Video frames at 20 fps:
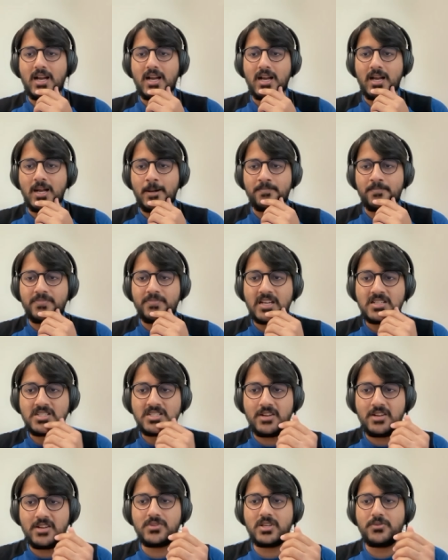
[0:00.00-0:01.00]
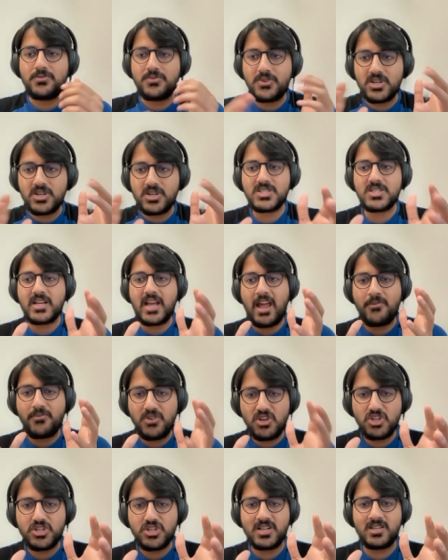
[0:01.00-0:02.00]
um, achieve the first
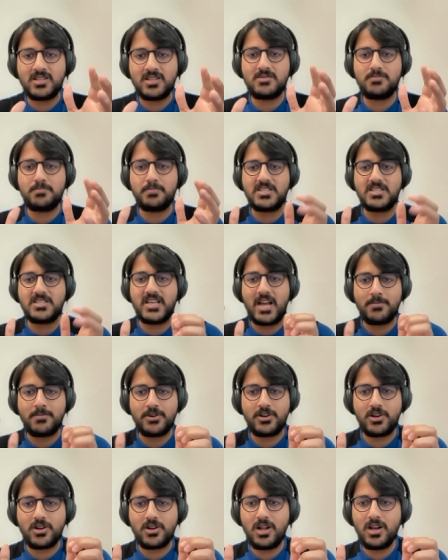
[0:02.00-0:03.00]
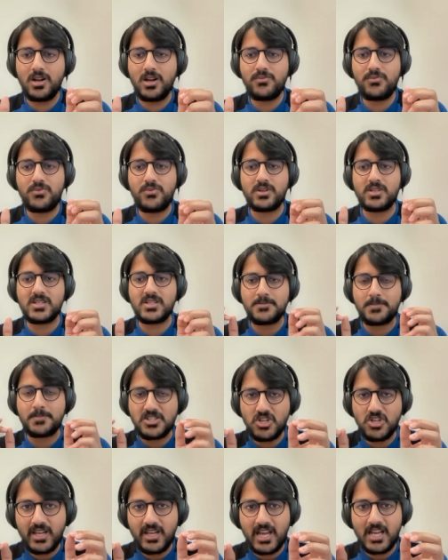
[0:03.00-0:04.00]
efficient PCN protocol for the
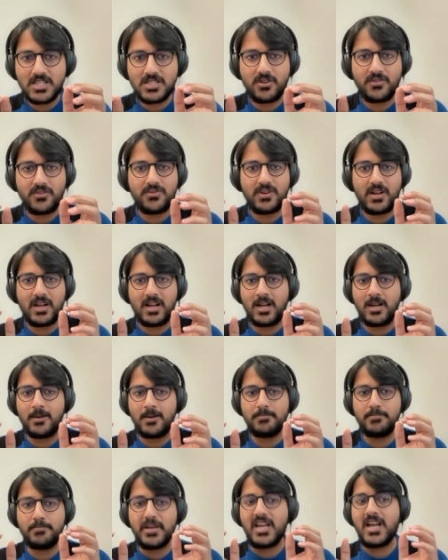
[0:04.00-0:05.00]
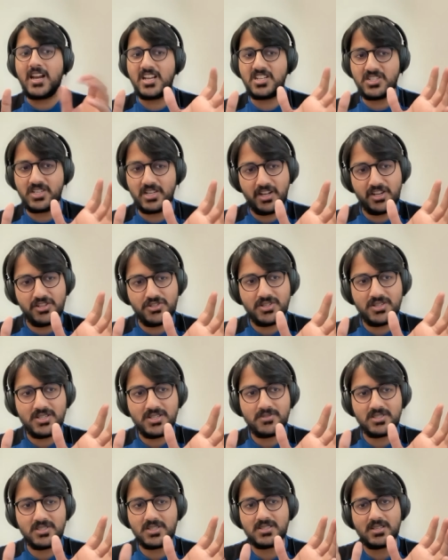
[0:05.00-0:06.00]
special case of uh, BLS
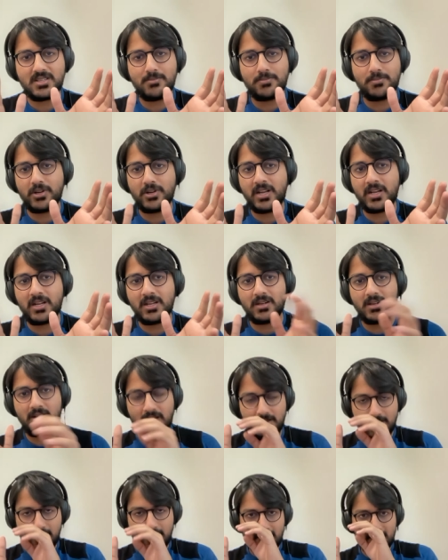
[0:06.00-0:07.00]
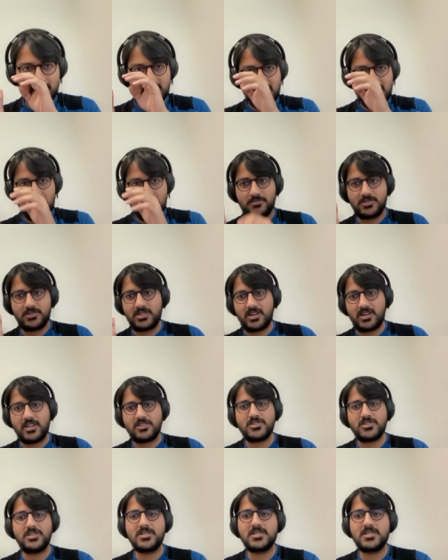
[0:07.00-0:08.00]
signatures, which is the Boneh, Lynn, and Sam
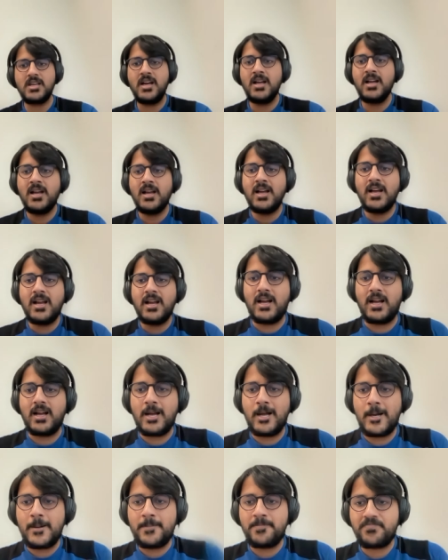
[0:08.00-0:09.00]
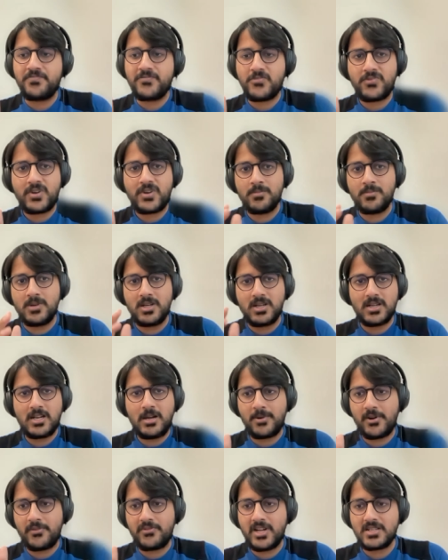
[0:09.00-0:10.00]
signatures um, from a
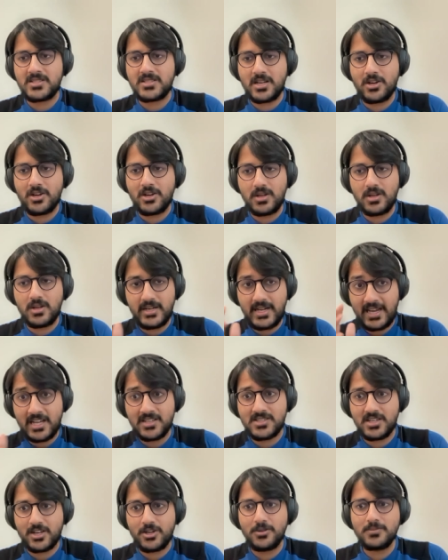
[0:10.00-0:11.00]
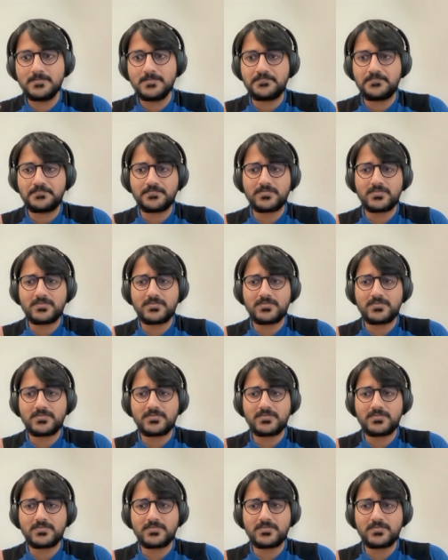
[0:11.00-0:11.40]
couple of ago, decades ago